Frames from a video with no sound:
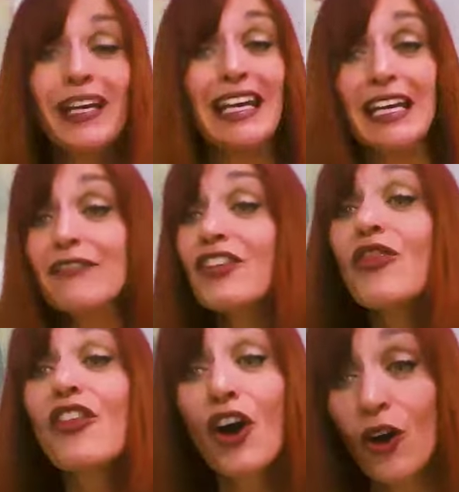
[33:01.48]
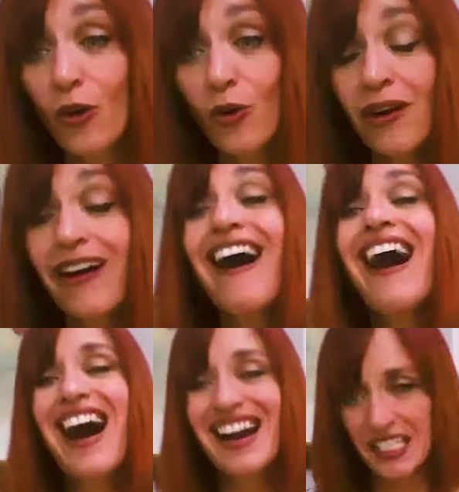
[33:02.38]
even though
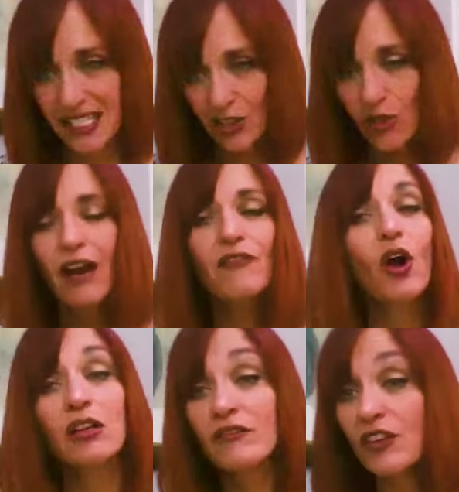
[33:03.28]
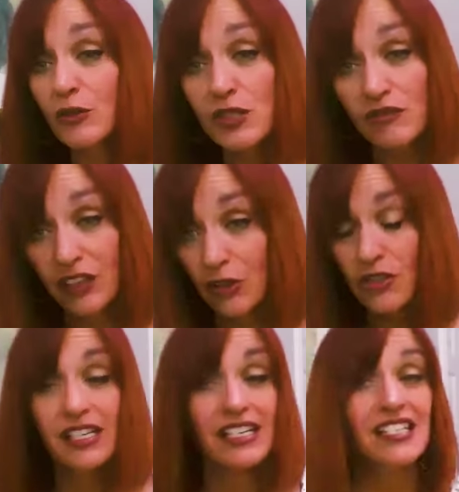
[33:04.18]
I still have all of those fears
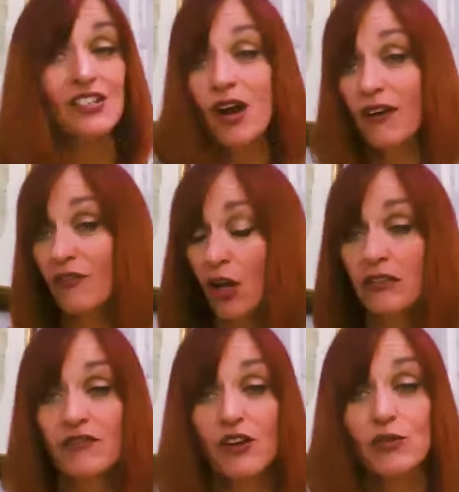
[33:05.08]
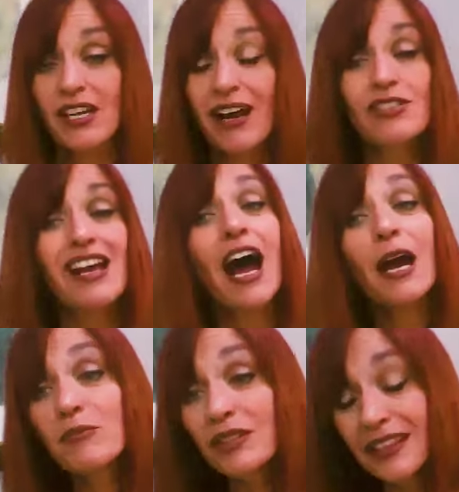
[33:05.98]
and I still have all of those doubts.
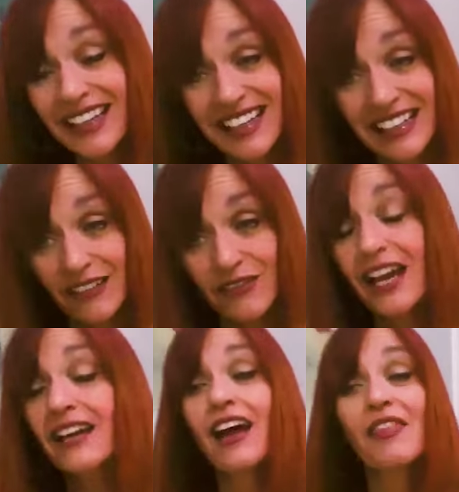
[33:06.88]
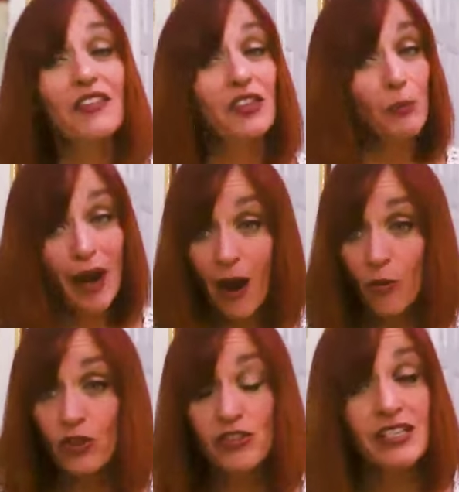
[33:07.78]
I believe that the
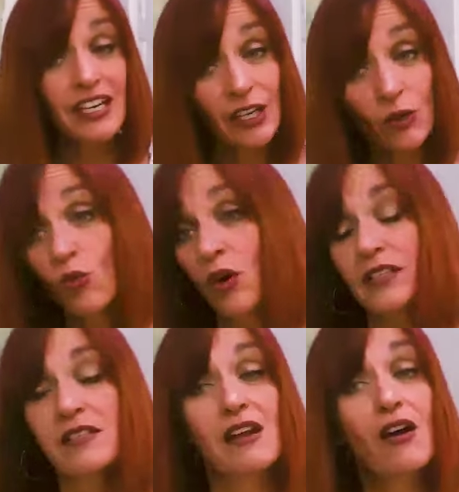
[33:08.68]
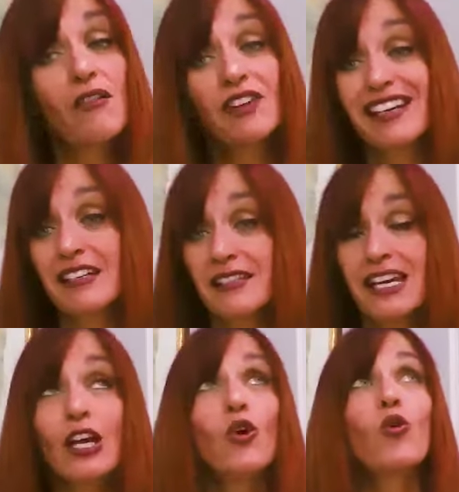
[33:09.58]
power to heal oneself is
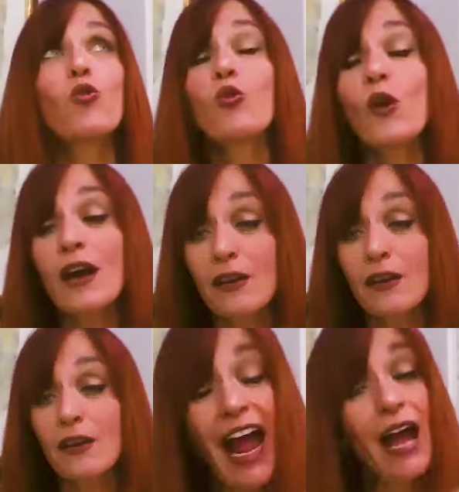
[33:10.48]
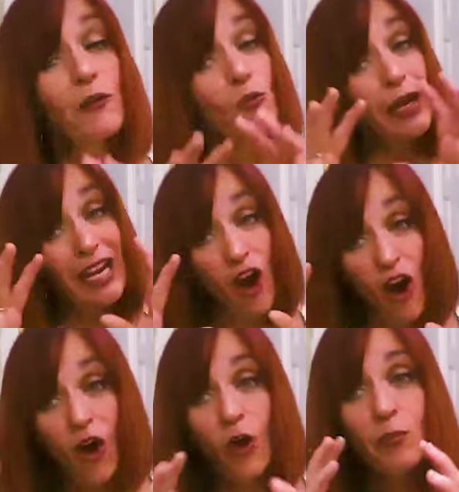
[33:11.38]
incredible. And we
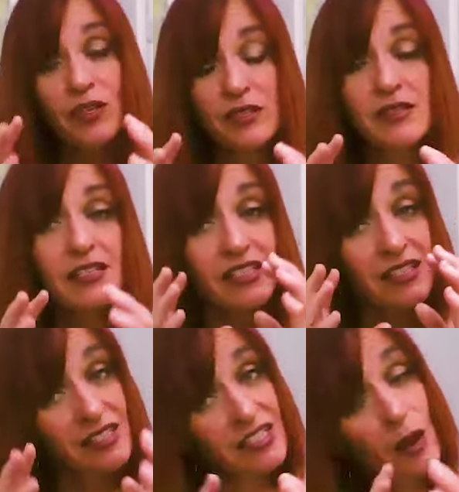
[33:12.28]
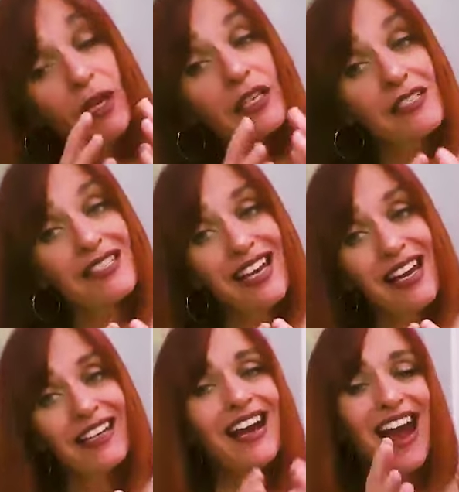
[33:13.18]
all possess, to some
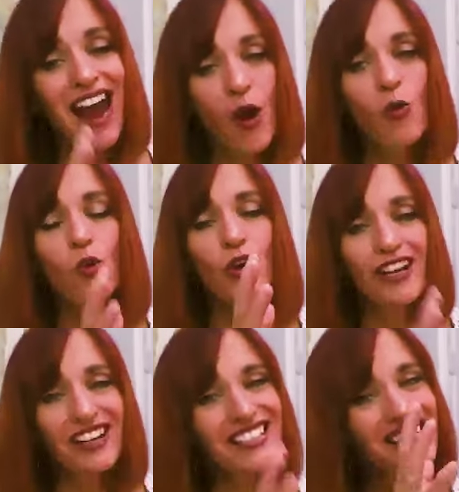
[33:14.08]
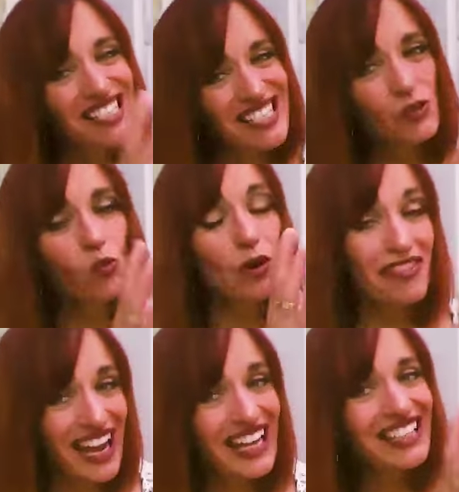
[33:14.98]
extent, how we're going to deal with
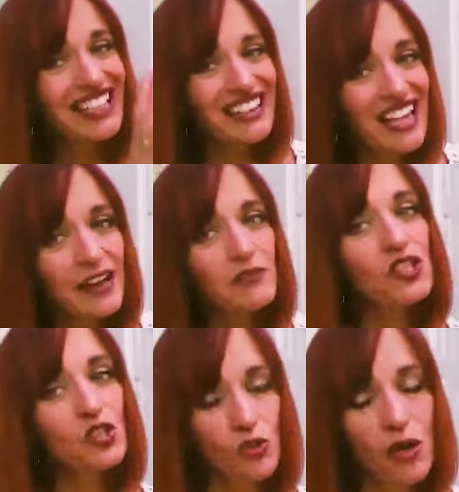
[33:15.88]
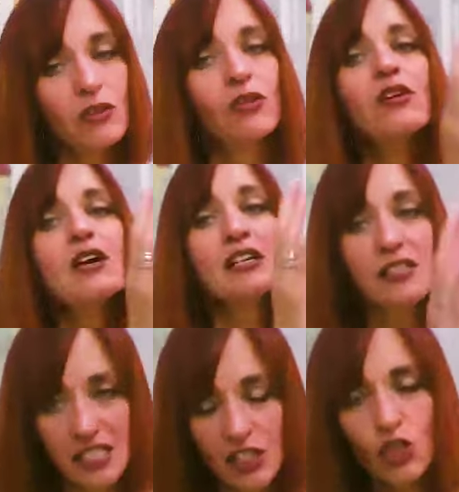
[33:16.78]
any life struggle,
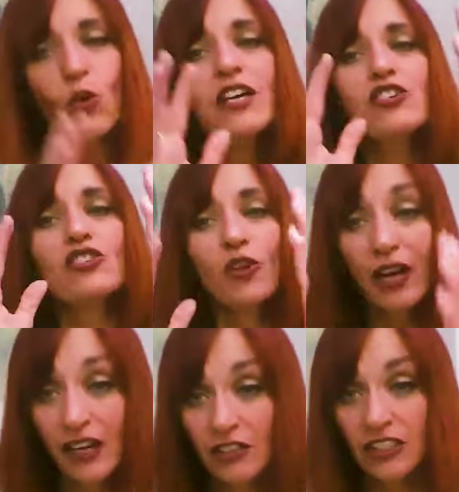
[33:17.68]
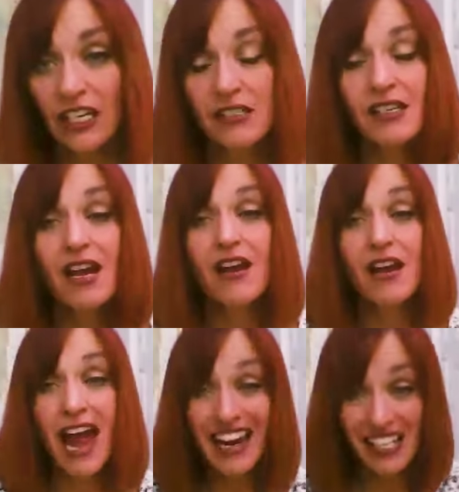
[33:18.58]
situation, or illness.
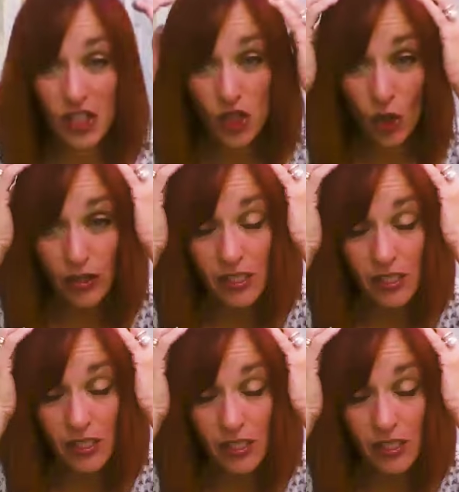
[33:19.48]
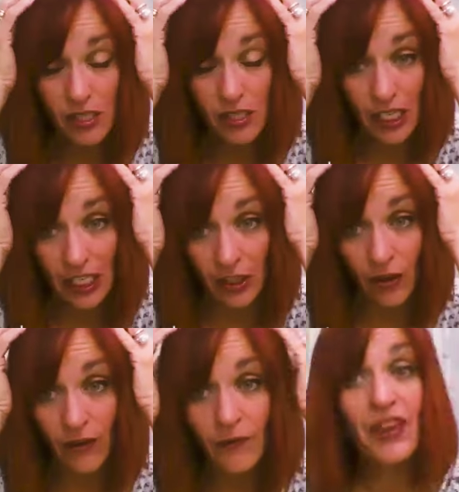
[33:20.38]
And it starts here.
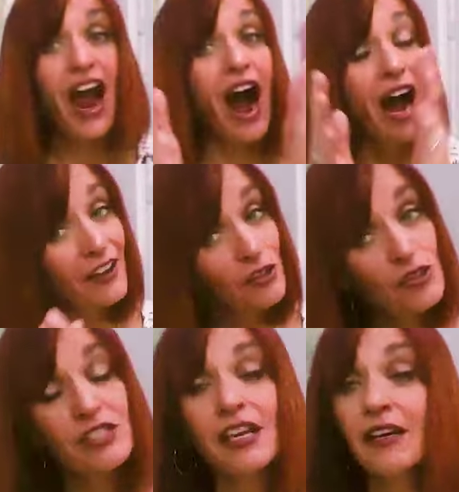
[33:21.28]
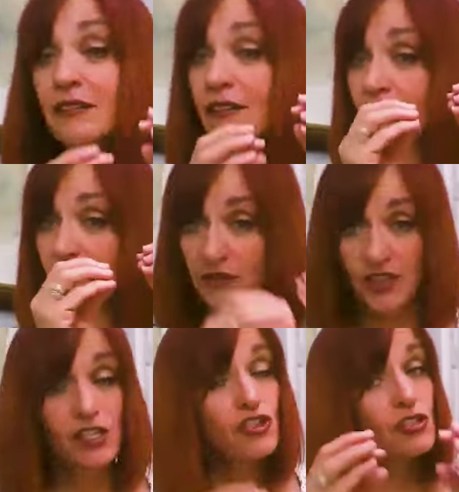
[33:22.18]
I understand
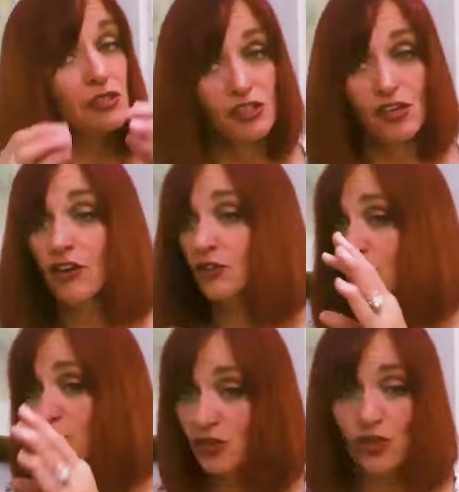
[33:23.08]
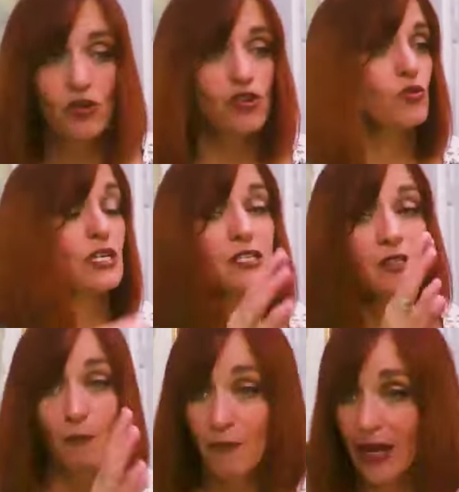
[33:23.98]
physicians, doctors,
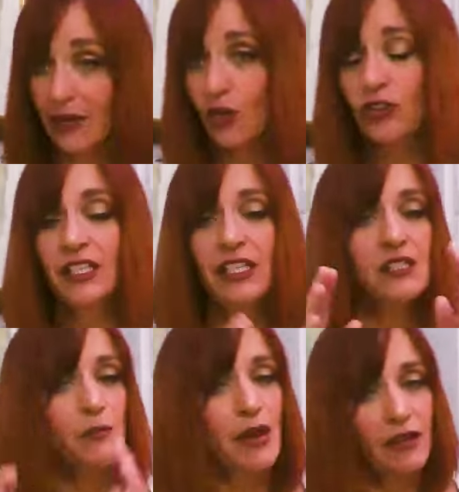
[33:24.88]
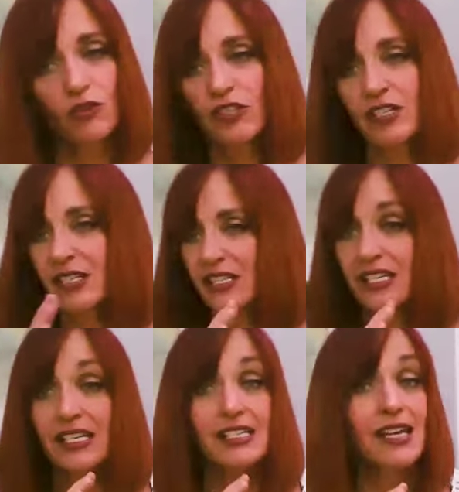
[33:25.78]
surgeries, medical needs, medical
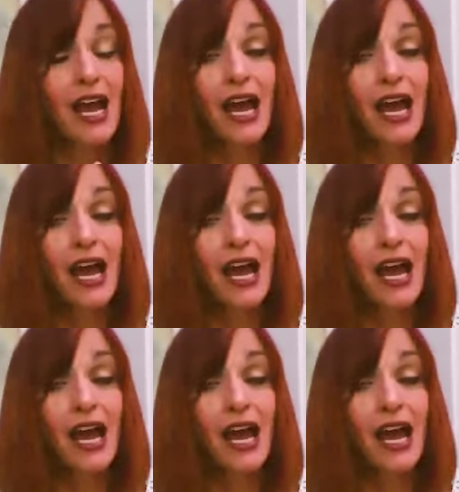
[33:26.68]
necessities.